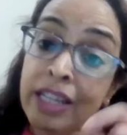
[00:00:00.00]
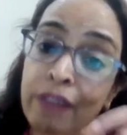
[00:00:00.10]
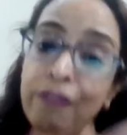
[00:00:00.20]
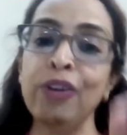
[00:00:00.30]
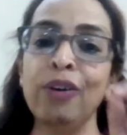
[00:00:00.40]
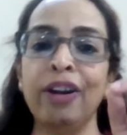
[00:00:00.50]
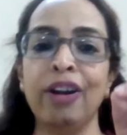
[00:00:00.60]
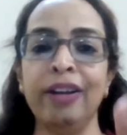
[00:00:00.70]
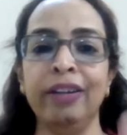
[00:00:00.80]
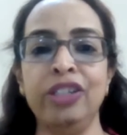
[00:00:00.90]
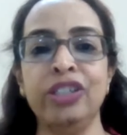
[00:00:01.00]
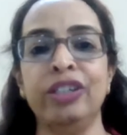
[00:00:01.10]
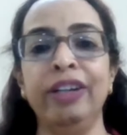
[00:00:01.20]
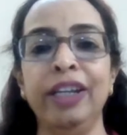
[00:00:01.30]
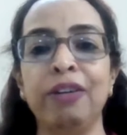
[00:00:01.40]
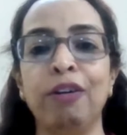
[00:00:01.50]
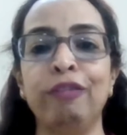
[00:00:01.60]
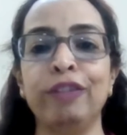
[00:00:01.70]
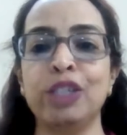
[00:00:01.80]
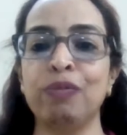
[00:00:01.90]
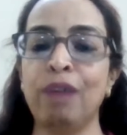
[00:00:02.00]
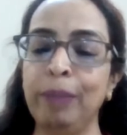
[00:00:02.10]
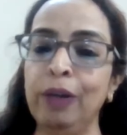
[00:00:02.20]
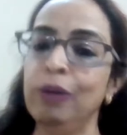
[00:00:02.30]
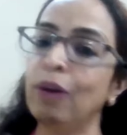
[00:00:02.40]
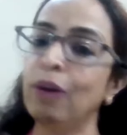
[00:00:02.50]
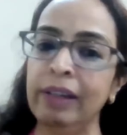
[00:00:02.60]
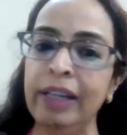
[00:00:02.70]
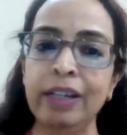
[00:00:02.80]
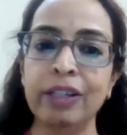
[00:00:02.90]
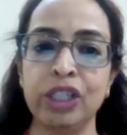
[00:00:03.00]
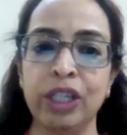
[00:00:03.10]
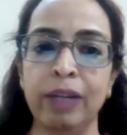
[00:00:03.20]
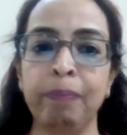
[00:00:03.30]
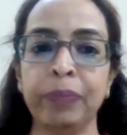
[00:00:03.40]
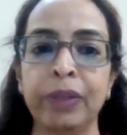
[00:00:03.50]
If you are on a journey of a swamihood or a leadership,